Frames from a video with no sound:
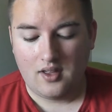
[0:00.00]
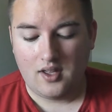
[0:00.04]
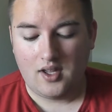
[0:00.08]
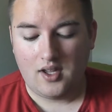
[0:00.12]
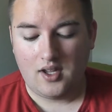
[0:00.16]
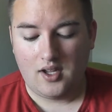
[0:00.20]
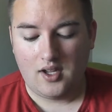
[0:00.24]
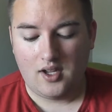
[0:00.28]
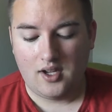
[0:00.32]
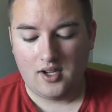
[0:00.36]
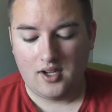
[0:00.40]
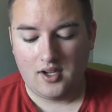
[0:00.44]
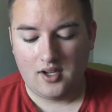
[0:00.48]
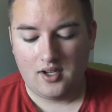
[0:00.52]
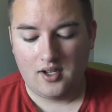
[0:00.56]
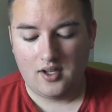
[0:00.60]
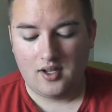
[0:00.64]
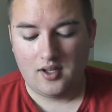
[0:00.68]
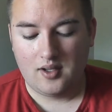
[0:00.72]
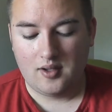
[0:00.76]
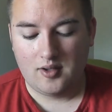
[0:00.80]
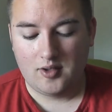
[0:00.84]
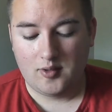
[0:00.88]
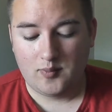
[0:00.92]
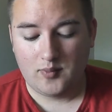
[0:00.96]

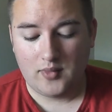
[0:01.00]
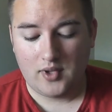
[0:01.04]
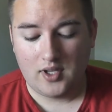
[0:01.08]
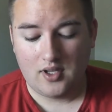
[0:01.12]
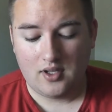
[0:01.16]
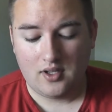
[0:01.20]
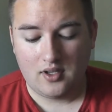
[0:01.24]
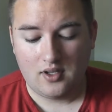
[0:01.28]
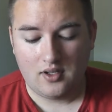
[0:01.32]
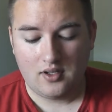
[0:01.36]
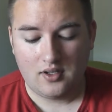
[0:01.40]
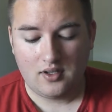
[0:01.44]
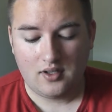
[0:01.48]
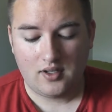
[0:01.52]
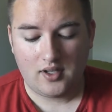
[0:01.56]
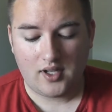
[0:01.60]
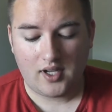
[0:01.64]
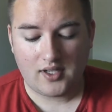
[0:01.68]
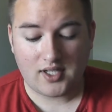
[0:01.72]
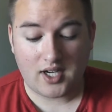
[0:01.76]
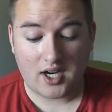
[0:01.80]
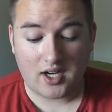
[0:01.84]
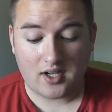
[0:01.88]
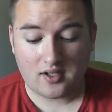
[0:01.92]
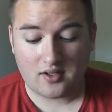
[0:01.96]

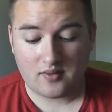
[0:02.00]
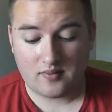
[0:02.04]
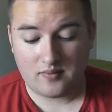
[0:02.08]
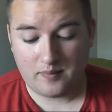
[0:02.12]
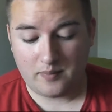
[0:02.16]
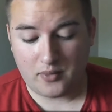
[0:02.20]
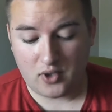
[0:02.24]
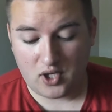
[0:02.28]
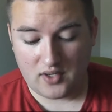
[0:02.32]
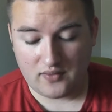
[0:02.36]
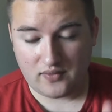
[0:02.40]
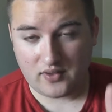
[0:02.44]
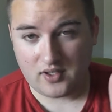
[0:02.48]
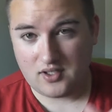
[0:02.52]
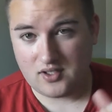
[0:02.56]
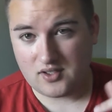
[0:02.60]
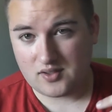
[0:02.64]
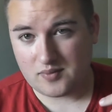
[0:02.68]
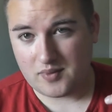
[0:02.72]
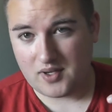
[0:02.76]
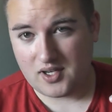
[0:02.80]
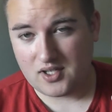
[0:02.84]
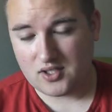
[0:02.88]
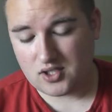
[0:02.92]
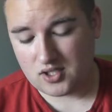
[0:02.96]
I briefly
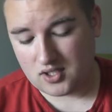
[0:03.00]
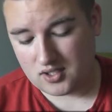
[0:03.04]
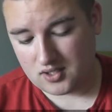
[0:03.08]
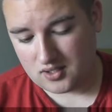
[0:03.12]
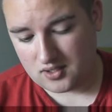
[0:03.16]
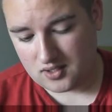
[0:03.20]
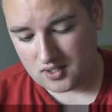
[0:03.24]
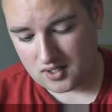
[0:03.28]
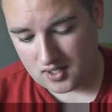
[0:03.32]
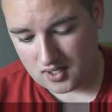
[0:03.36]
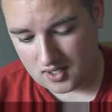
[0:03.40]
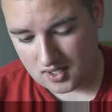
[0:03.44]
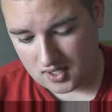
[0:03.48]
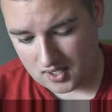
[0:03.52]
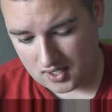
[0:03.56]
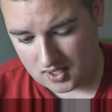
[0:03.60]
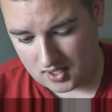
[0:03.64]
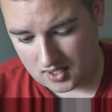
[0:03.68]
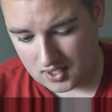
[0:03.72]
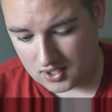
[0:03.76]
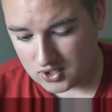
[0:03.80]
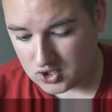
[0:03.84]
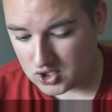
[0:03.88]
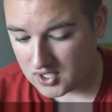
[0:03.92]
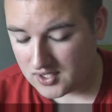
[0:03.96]
just mentioned
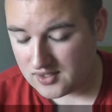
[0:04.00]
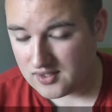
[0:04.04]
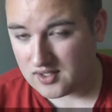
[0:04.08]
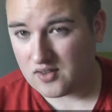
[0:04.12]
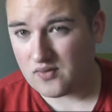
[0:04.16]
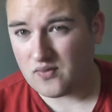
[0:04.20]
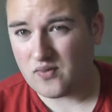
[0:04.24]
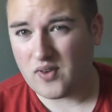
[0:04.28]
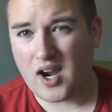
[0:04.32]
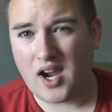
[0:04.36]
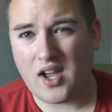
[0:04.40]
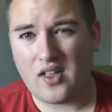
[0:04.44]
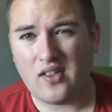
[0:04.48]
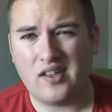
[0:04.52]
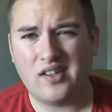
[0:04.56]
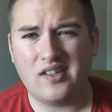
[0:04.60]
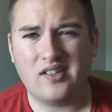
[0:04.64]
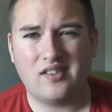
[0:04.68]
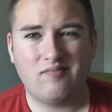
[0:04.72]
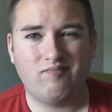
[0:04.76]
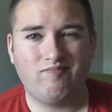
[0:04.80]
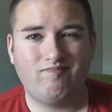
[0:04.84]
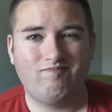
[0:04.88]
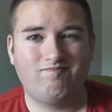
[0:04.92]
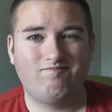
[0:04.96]
Jason and
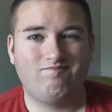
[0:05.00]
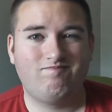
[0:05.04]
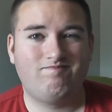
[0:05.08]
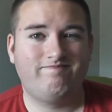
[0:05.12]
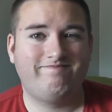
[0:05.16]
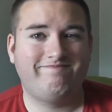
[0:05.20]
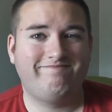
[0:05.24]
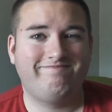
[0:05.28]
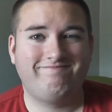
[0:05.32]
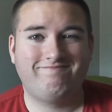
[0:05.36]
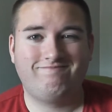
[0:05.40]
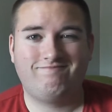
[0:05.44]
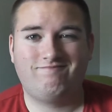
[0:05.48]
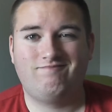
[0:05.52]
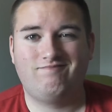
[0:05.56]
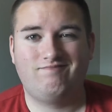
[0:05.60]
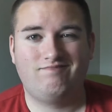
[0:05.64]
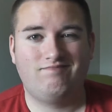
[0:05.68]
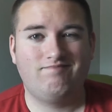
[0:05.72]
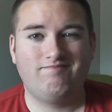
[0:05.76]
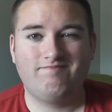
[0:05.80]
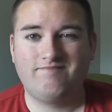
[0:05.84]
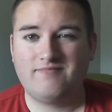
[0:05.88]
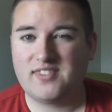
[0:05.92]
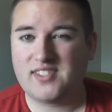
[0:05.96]
Violet.
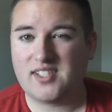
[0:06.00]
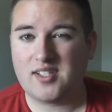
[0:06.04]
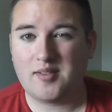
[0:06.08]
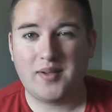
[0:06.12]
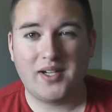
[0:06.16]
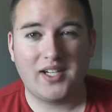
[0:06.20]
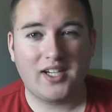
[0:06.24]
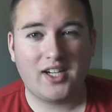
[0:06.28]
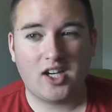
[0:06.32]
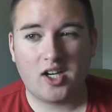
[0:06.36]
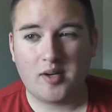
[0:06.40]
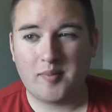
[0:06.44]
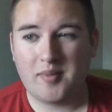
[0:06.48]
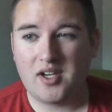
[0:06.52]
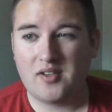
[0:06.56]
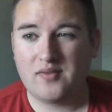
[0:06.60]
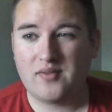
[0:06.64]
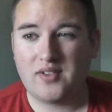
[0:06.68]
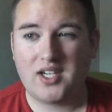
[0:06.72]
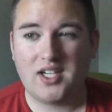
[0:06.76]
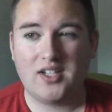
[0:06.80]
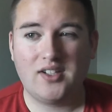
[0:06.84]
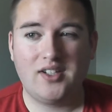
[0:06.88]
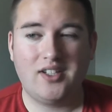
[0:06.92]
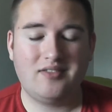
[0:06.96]
Does anybody care about
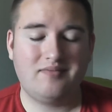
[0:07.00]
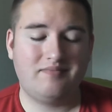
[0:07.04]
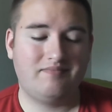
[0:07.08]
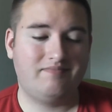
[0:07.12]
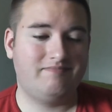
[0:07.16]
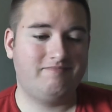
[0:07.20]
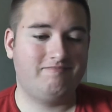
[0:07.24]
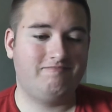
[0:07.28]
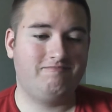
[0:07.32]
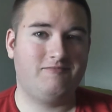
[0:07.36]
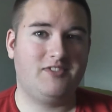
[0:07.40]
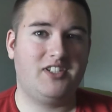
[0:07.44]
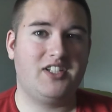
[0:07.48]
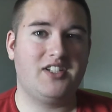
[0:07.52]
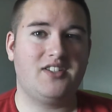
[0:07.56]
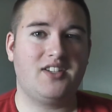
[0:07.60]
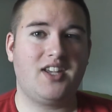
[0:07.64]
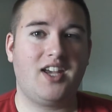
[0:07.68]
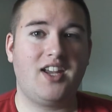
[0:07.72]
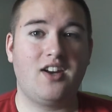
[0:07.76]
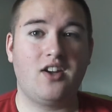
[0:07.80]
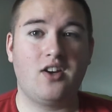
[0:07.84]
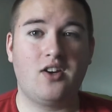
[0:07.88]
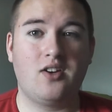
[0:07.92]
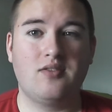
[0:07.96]
Violet? Because
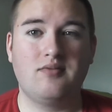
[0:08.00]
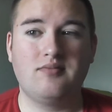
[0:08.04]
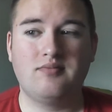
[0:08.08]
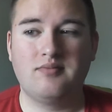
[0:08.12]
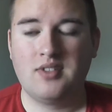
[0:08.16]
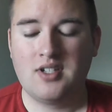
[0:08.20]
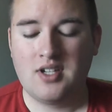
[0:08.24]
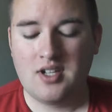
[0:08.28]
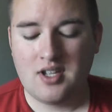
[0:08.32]
I don't.